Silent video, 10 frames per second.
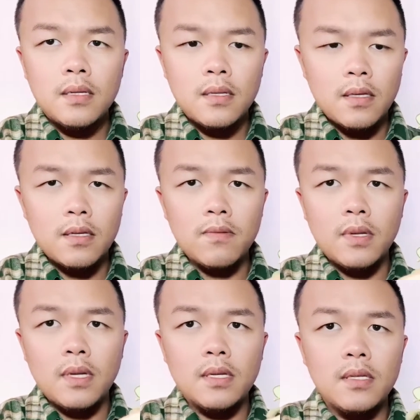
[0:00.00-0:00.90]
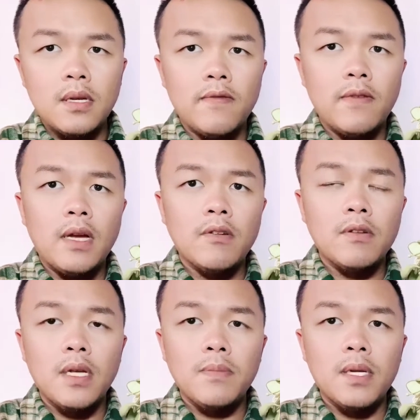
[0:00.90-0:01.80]
This one has not flowered
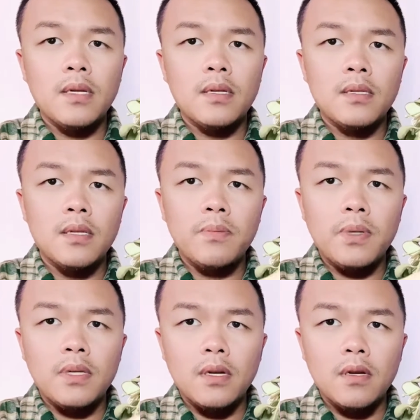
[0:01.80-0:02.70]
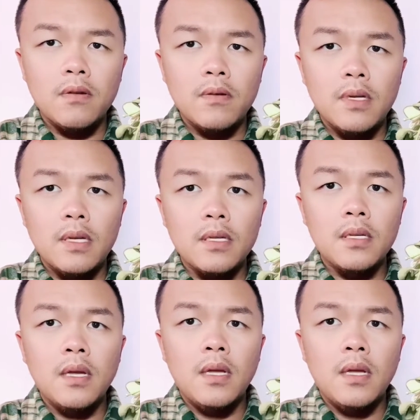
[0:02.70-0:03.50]
yet, but the peduncle is